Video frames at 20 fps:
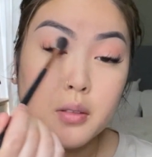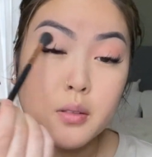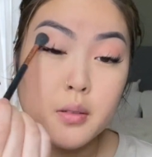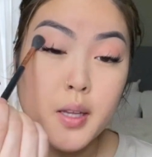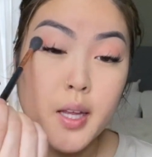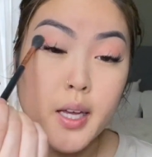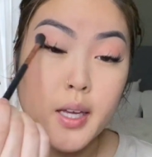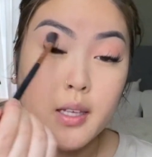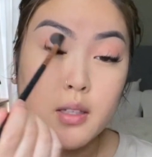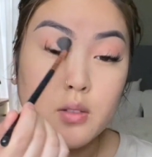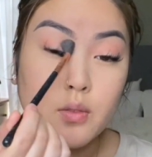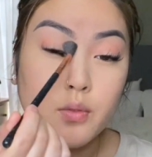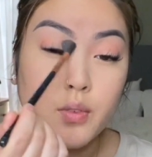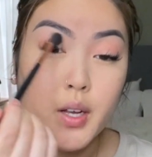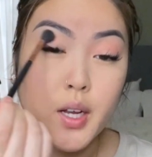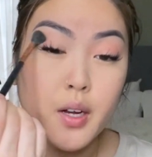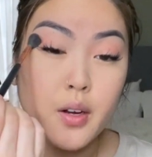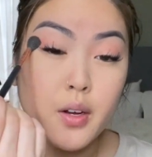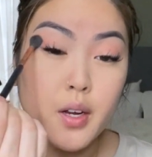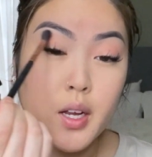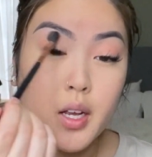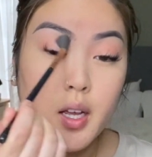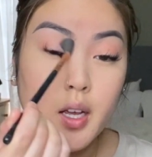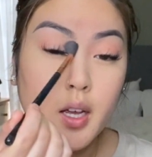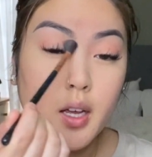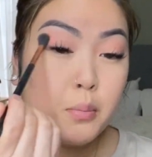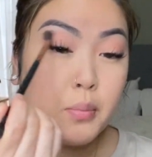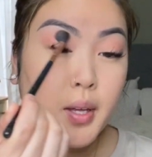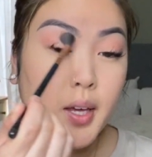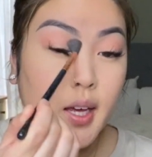Like, it's
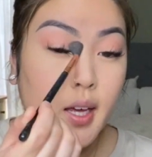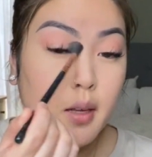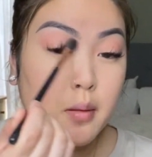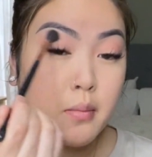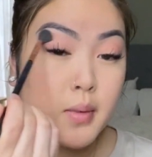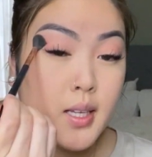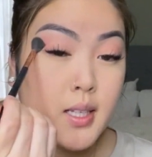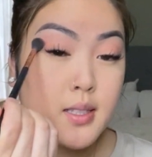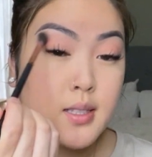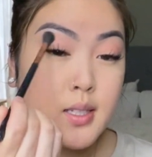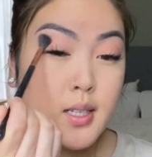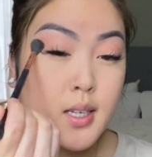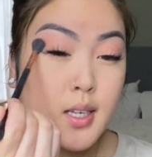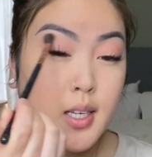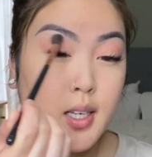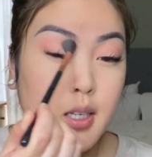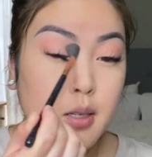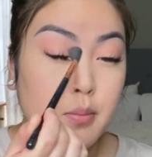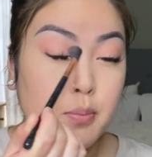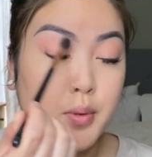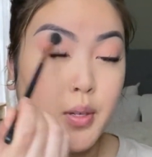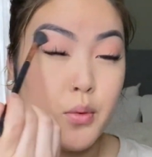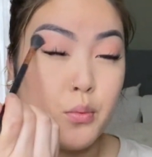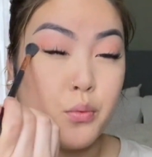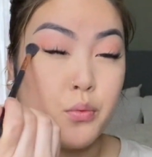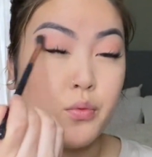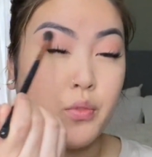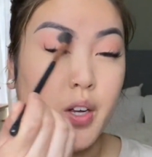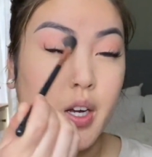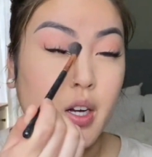very pigmented but
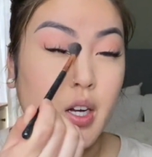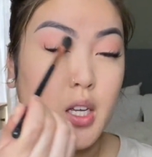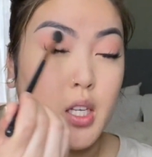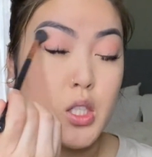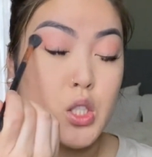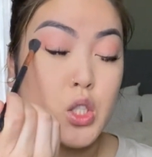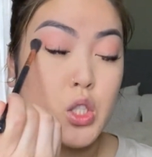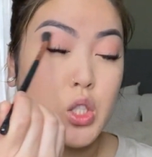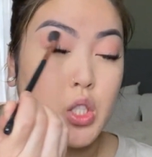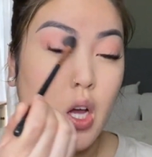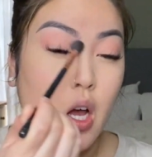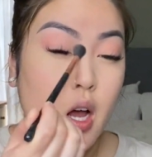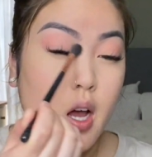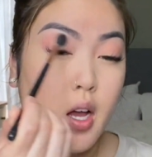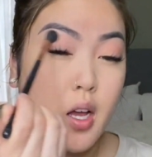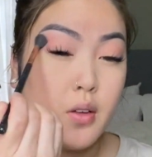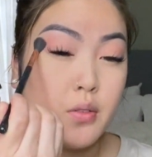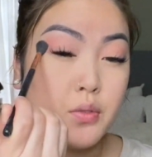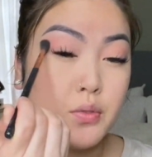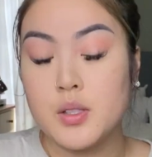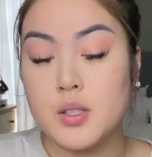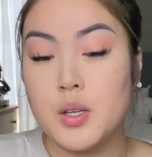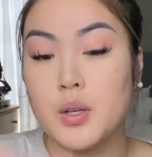very soft.